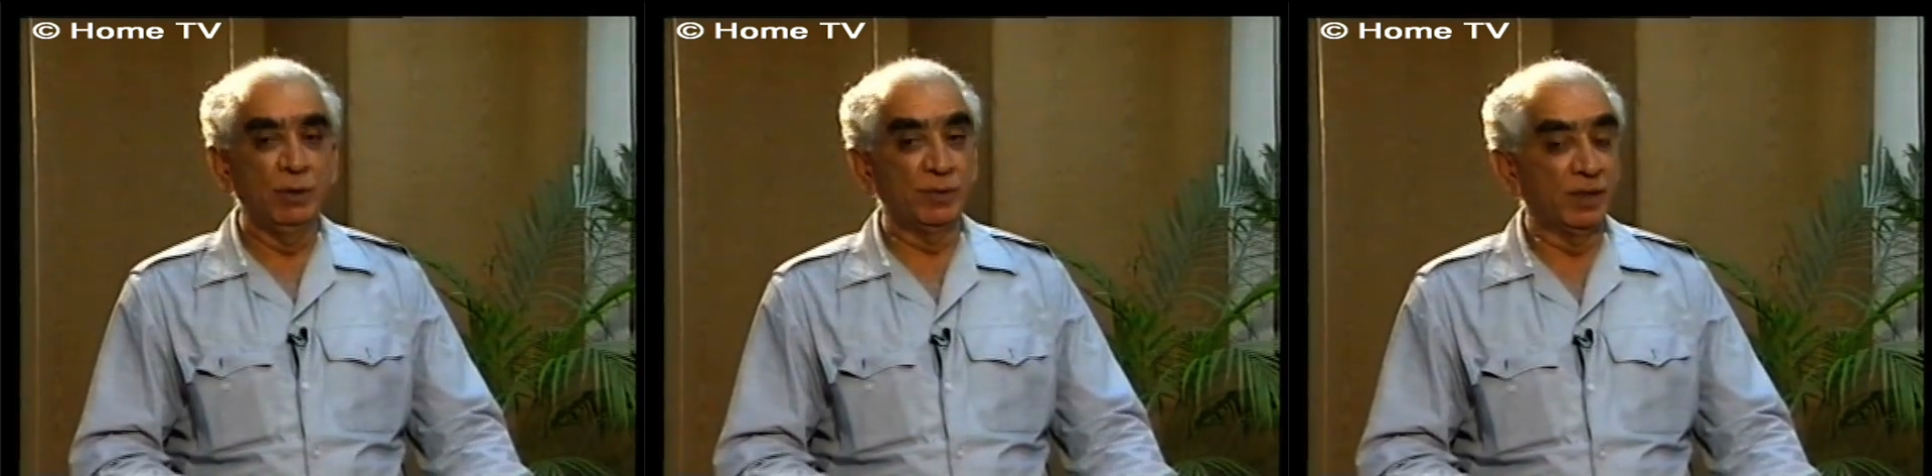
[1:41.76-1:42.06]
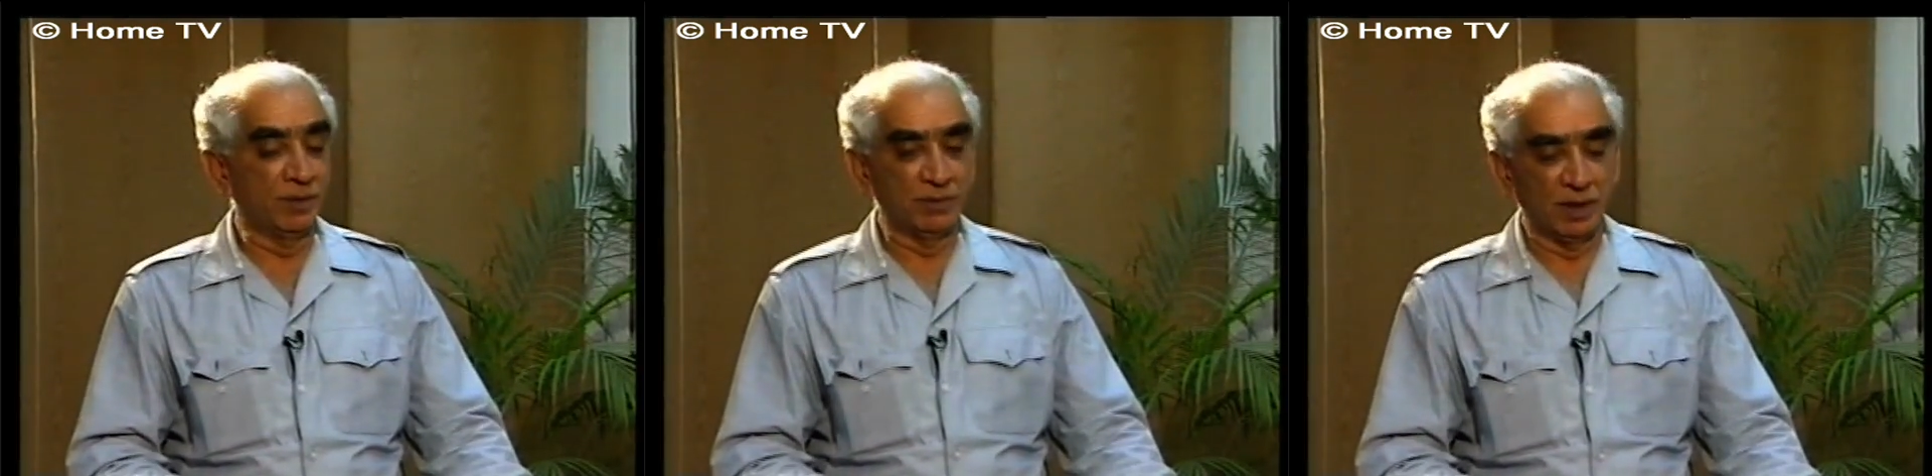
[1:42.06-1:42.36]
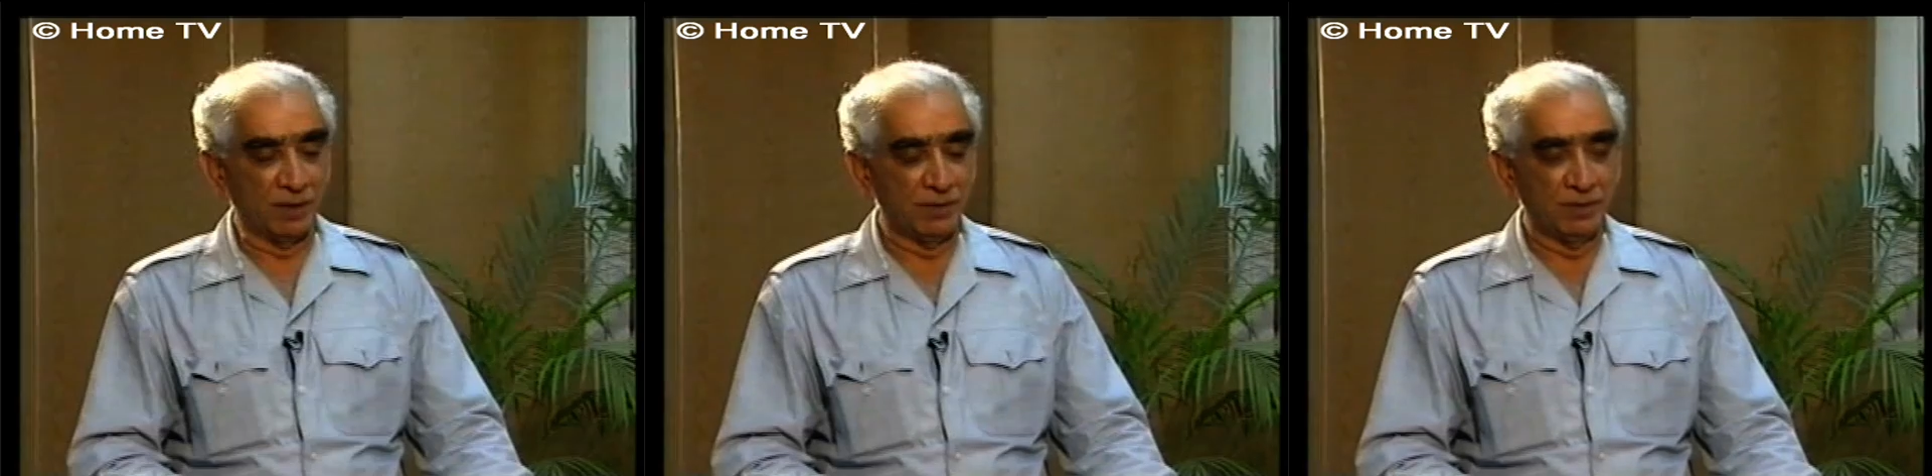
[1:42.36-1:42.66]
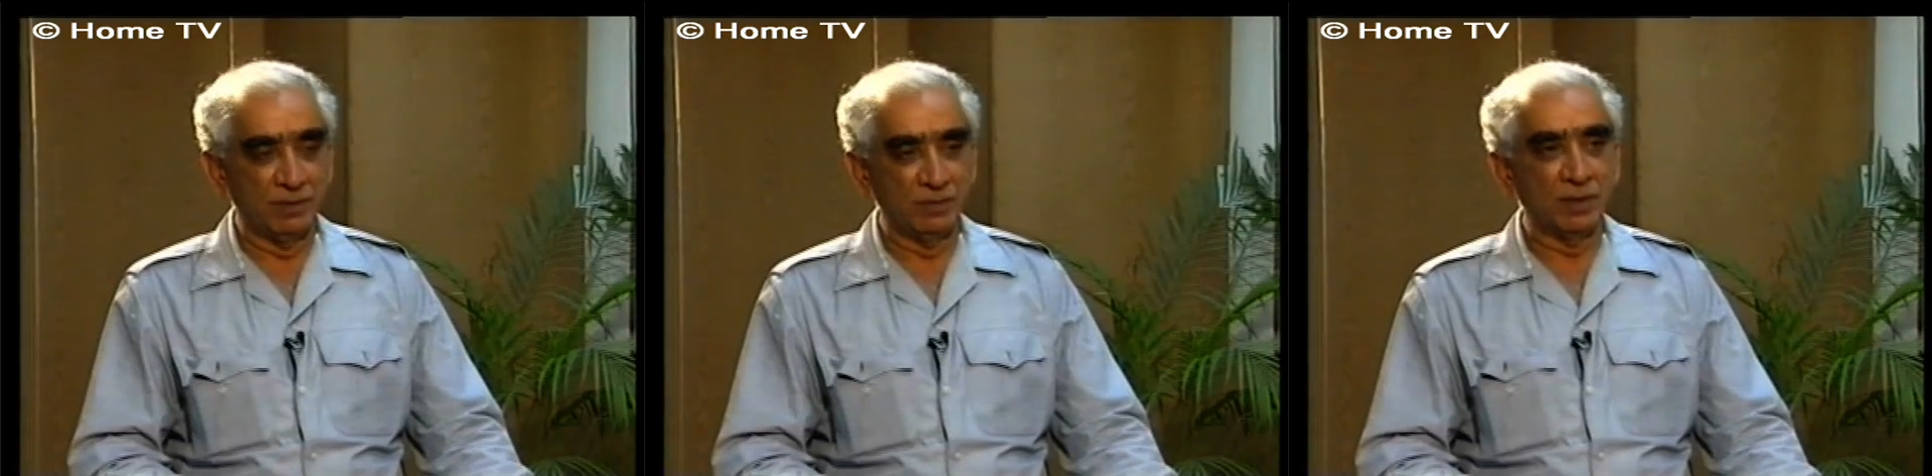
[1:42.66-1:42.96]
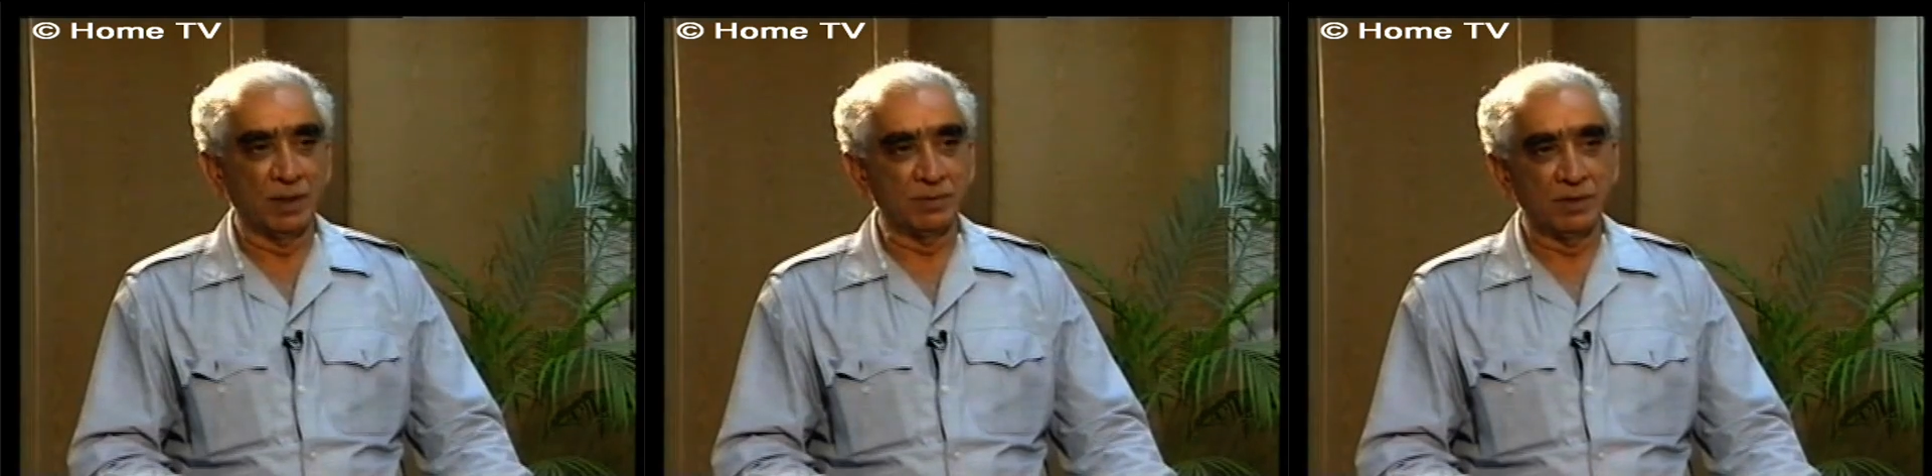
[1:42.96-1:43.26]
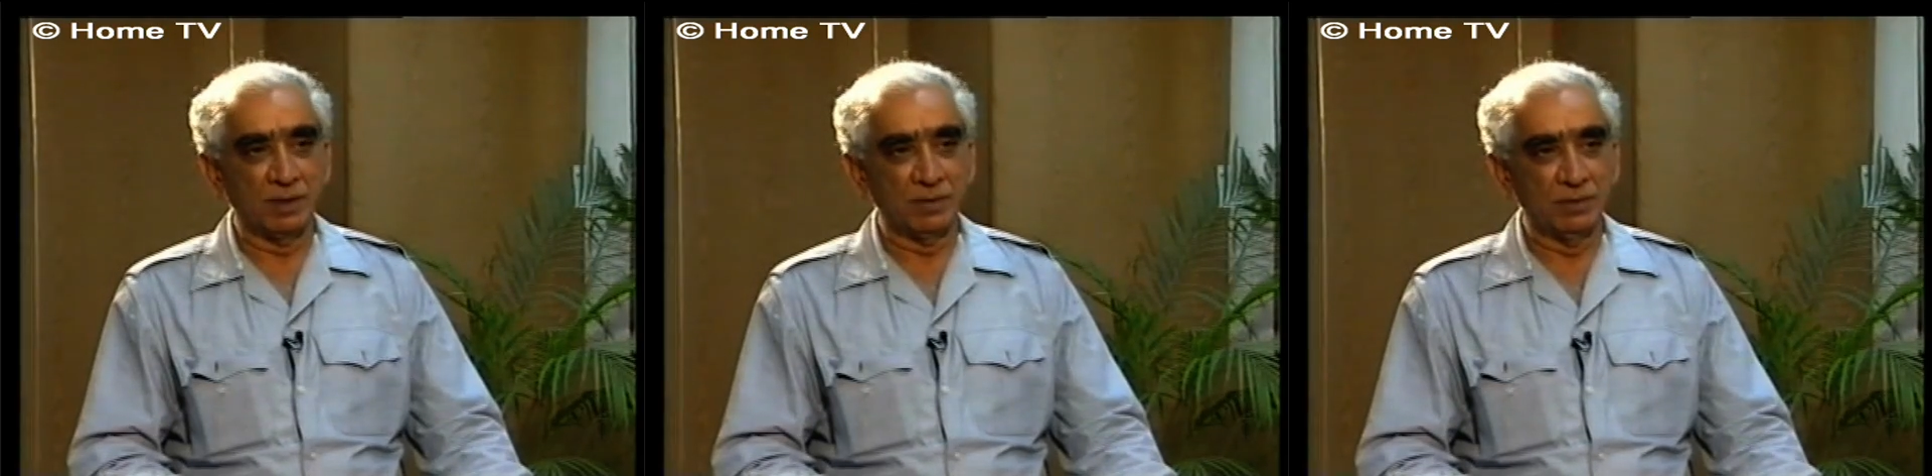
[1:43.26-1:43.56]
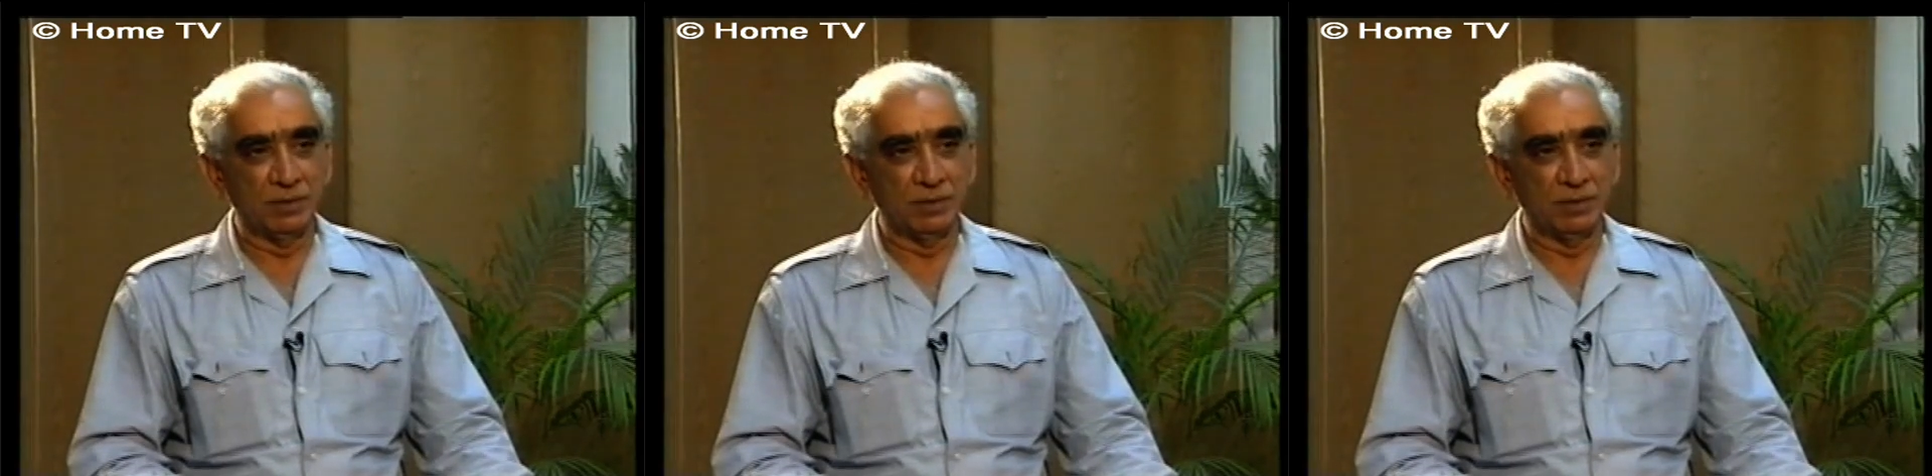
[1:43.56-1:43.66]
Oh, without doubt, without doubt.